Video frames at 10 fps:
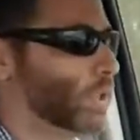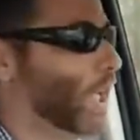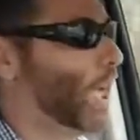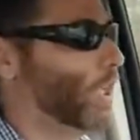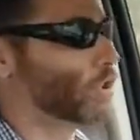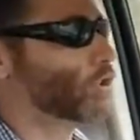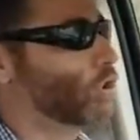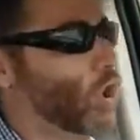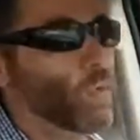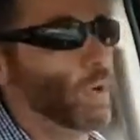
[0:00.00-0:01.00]
Gosh,
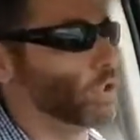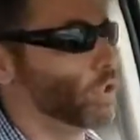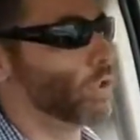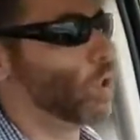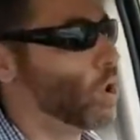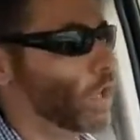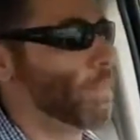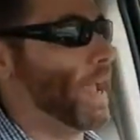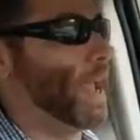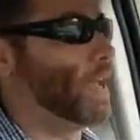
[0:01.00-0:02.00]
so much torque,
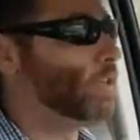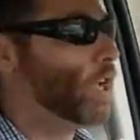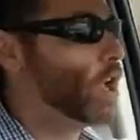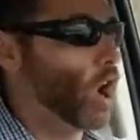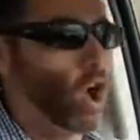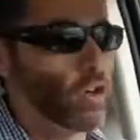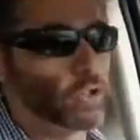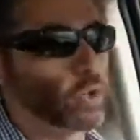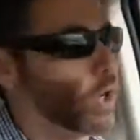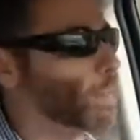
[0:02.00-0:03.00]
man. All the
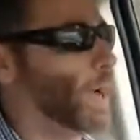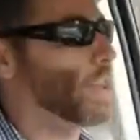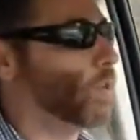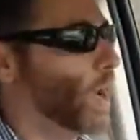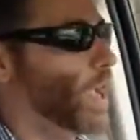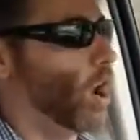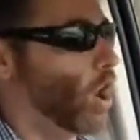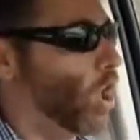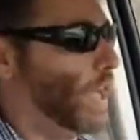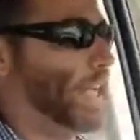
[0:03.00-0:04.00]
torque, by the way,
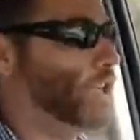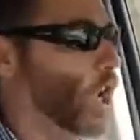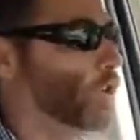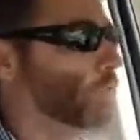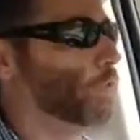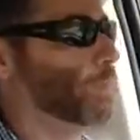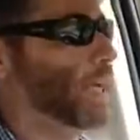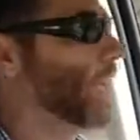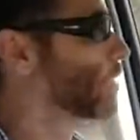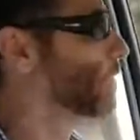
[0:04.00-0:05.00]
all 800
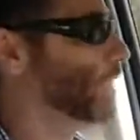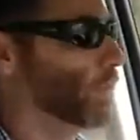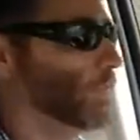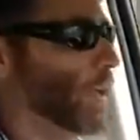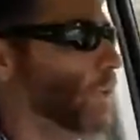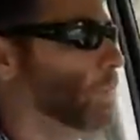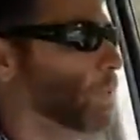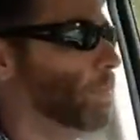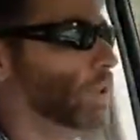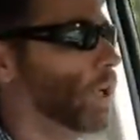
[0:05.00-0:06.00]
foot-pounds of it available
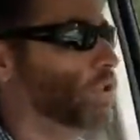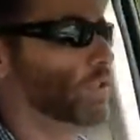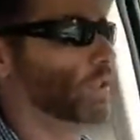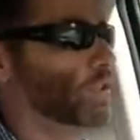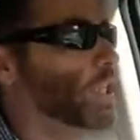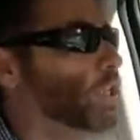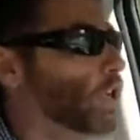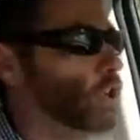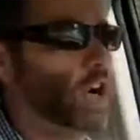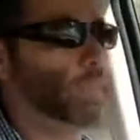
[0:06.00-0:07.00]
below
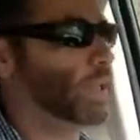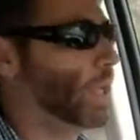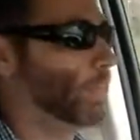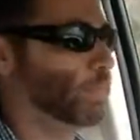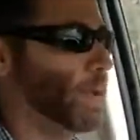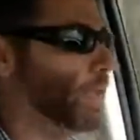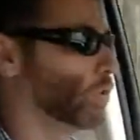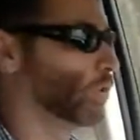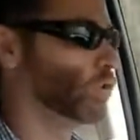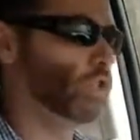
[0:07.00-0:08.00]
1,600 RPMs, man.
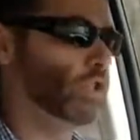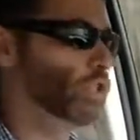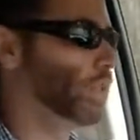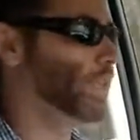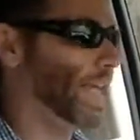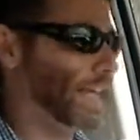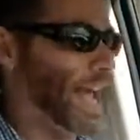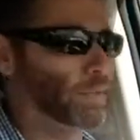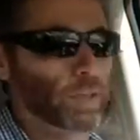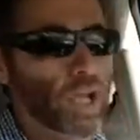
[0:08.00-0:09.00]
So as soon as you hit that
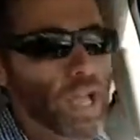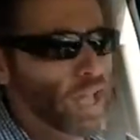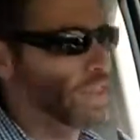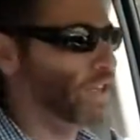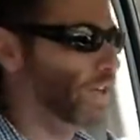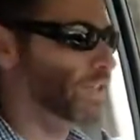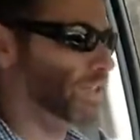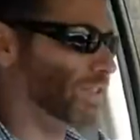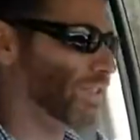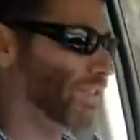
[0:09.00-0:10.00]
gas pedal, there is
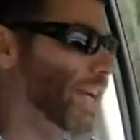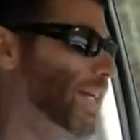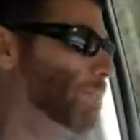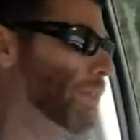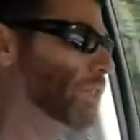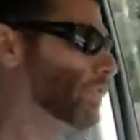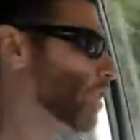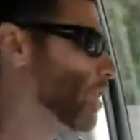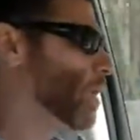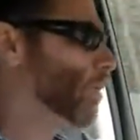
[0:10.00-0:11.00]
a slight bit of
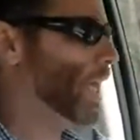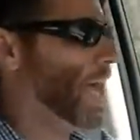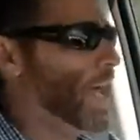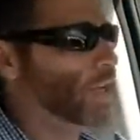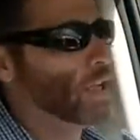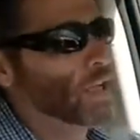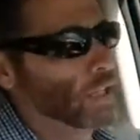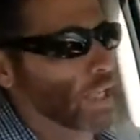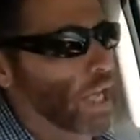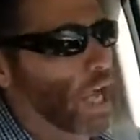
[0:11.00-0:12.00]
turbo lag
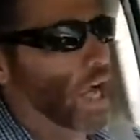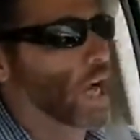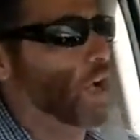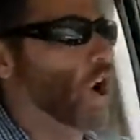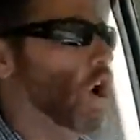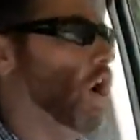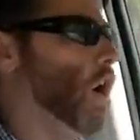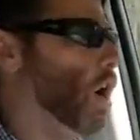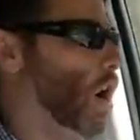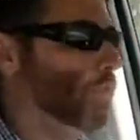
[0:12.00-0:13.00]

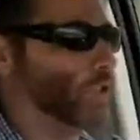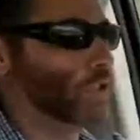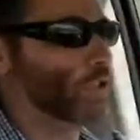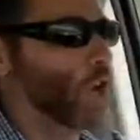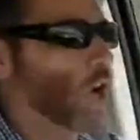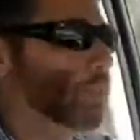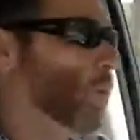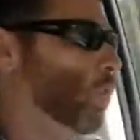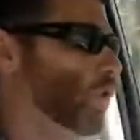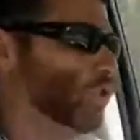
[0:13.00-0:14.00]
off the start,
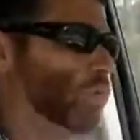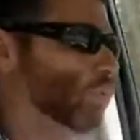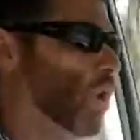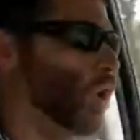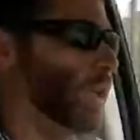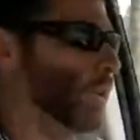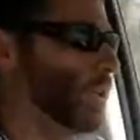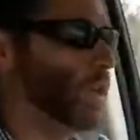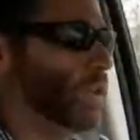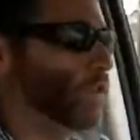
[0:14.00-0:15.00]
but once you're
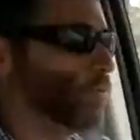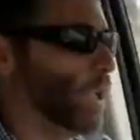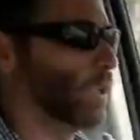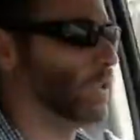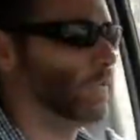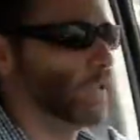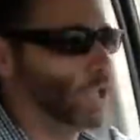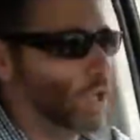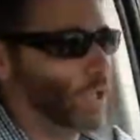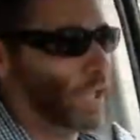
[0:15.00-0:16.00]
rolling, there's relatively
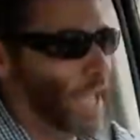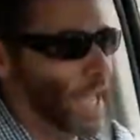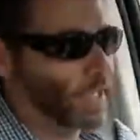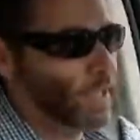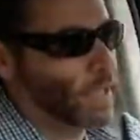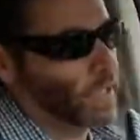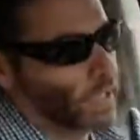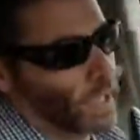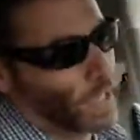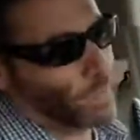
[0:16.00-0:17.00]
no lag.
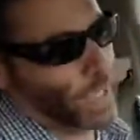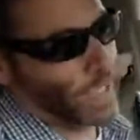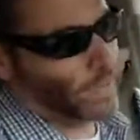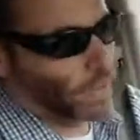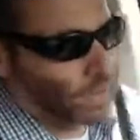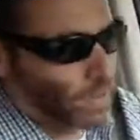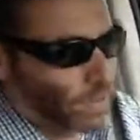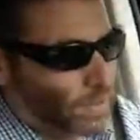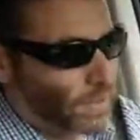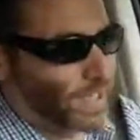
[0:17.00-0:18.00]

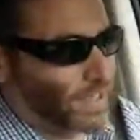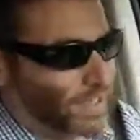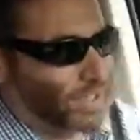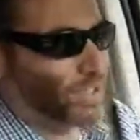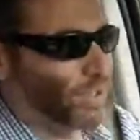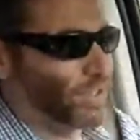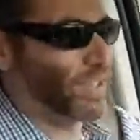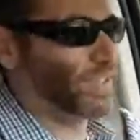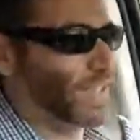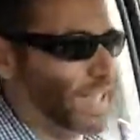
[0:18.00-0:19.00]
And like I said, 0 to
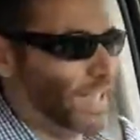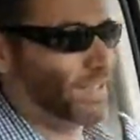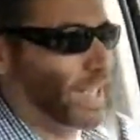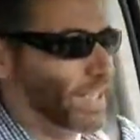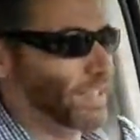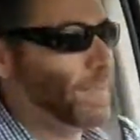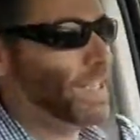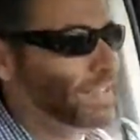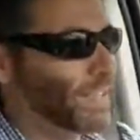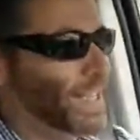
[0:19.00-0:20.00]
60 in 8 seconds. I
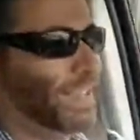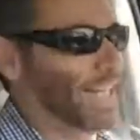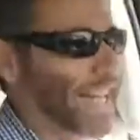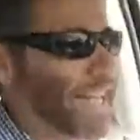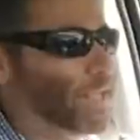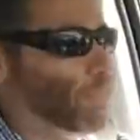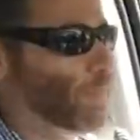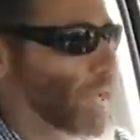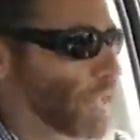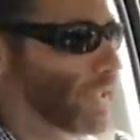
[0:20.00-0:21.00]
mean, this thing is an animal,
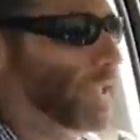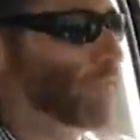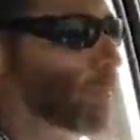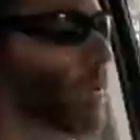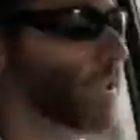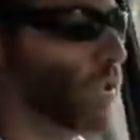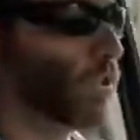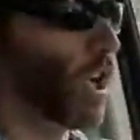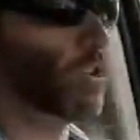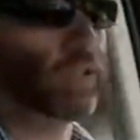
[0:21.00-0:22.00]
man. I'd love to put an
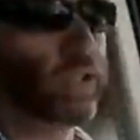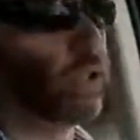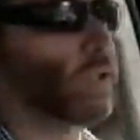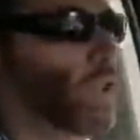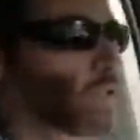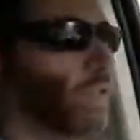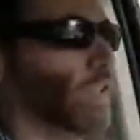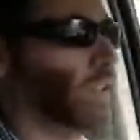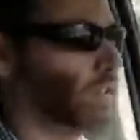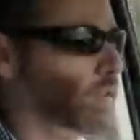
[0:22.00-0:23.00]
exhaust and a tune on this
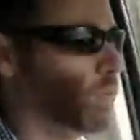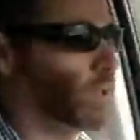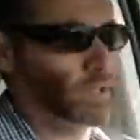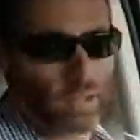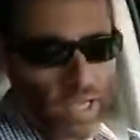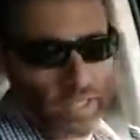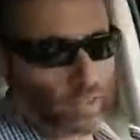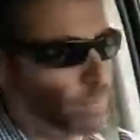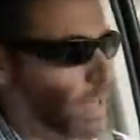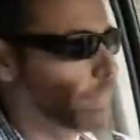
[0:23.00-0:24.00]
thing and see what it's like.
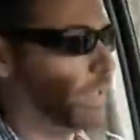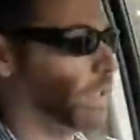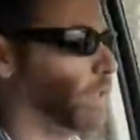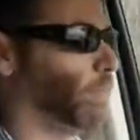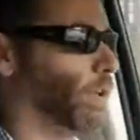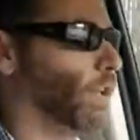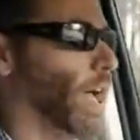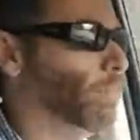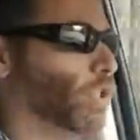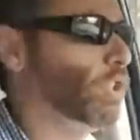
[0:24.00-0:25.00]
It's probably a good
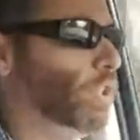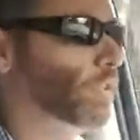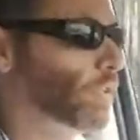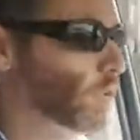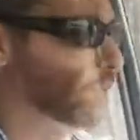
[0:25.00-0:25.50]
burnout machine.